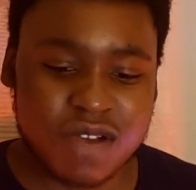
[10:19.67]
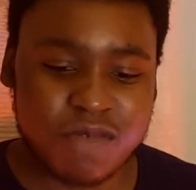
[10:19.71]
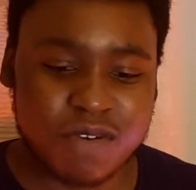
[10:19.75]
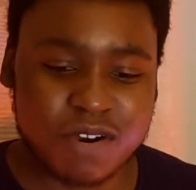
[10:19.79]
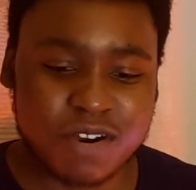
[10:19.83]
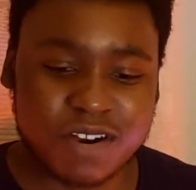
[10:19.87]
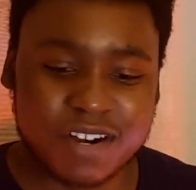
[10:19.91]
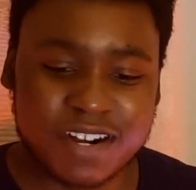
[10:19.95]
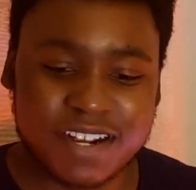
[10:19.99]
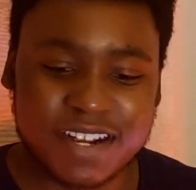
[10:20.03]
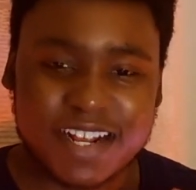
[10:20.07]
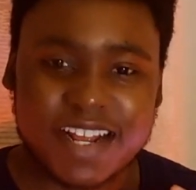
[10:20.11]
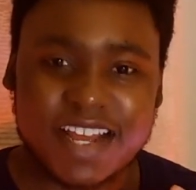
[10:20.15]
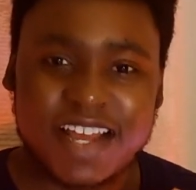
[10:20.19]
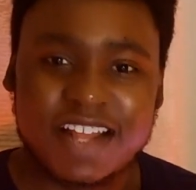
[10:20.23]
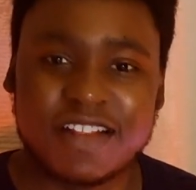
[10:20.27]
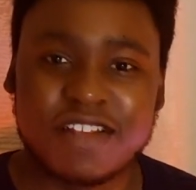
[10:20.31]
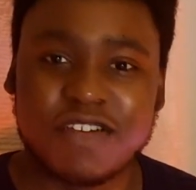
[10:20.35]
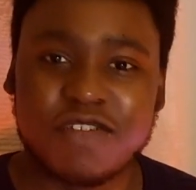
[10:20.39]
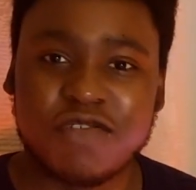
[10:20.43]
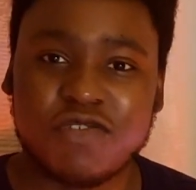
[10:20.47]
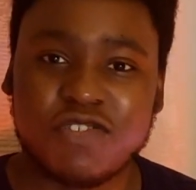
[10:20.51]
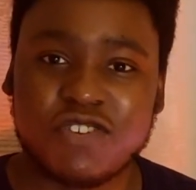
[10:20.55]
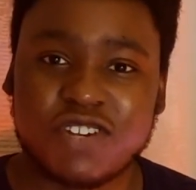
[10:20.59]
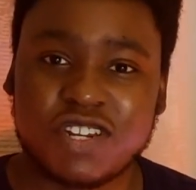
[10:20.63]
We're going to get a
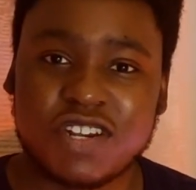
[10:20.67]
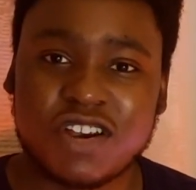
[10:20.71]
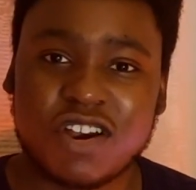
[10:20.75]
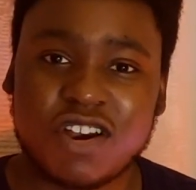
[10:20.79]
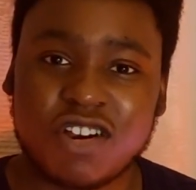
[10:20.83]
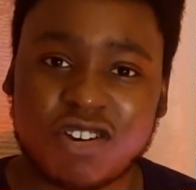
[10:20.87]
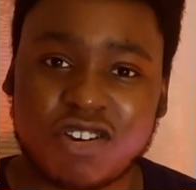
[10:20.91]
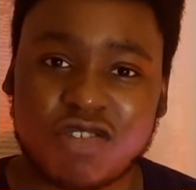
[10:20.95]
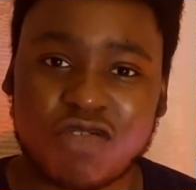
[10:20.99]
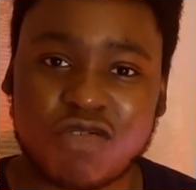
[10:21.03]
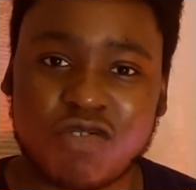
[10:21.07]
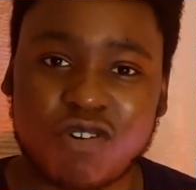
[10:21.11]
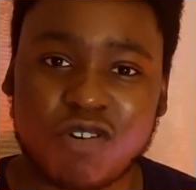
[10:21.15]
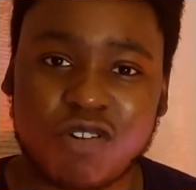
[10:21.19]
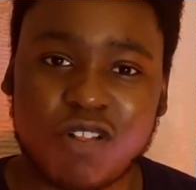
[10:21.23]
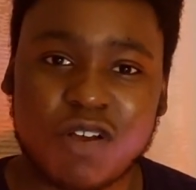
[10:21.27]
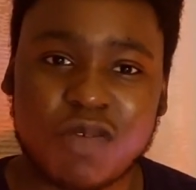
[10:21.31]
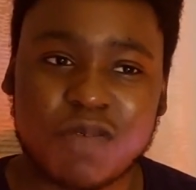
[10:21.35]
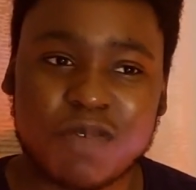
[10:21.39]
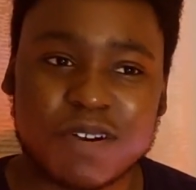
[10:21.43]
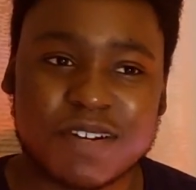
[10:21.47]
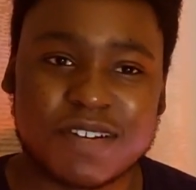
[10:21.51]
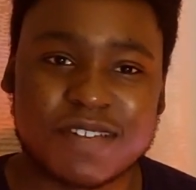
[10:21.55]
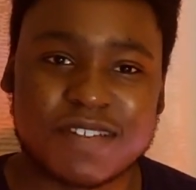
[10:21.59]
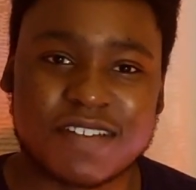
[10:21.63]
new GR
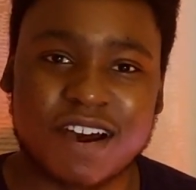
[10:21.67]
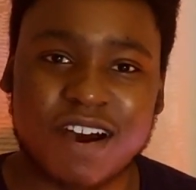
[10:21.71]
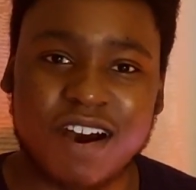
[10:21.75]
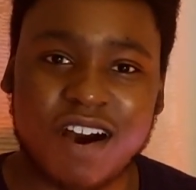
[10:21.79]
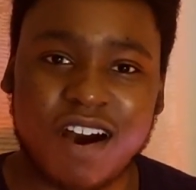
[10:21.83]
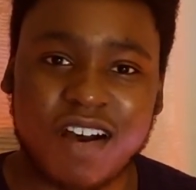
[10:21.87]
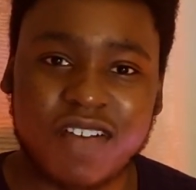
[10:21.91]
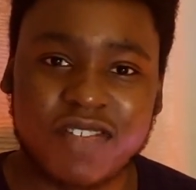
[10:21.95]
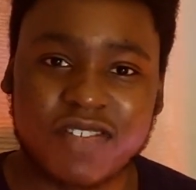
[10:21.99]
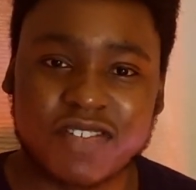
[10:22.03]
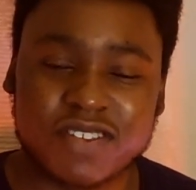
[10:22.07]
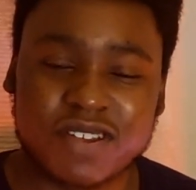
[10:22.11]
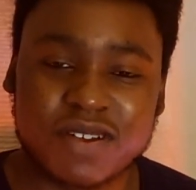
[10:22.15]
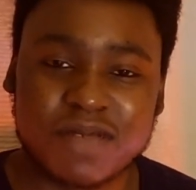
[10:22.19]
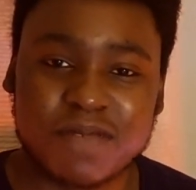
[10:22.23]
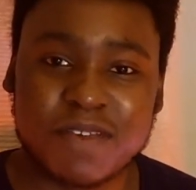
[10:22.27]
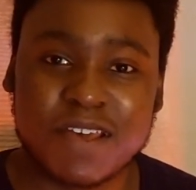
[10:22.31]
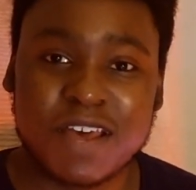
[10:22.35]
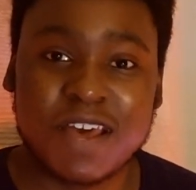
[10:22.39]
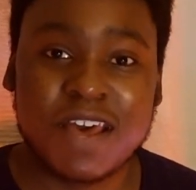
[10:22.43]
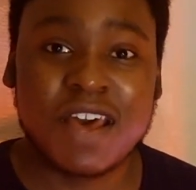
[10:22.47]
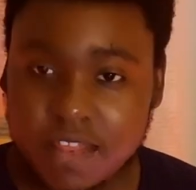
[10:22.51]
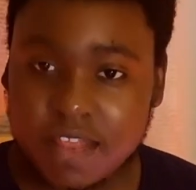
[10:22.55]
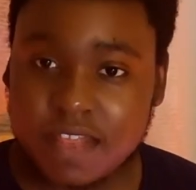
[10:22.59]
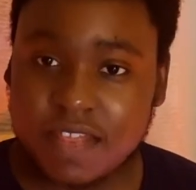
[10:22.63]
Corolla, which is awesome.